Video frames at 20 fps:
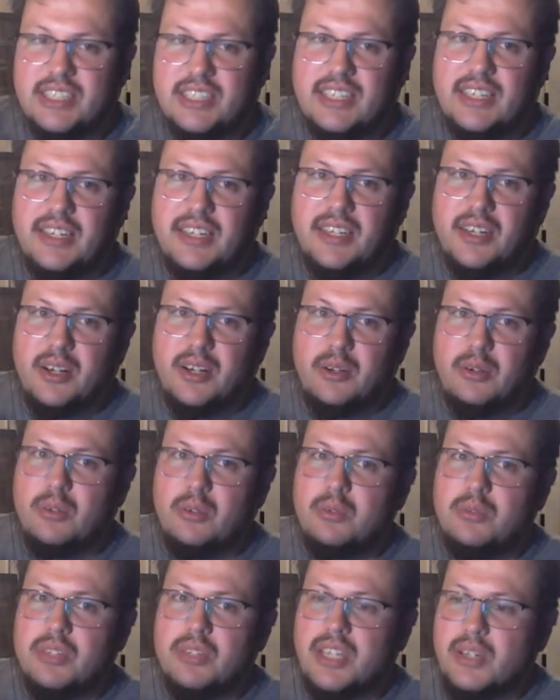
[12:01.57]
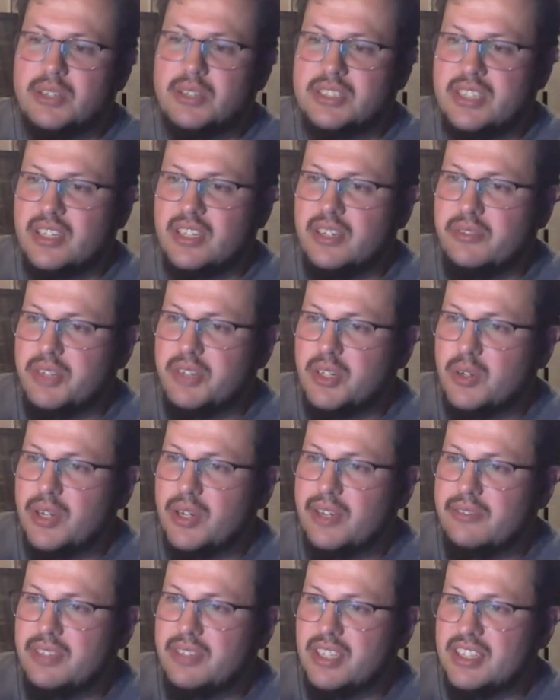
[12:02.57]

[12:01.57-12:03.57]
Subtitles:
like, they always tell you if you don't have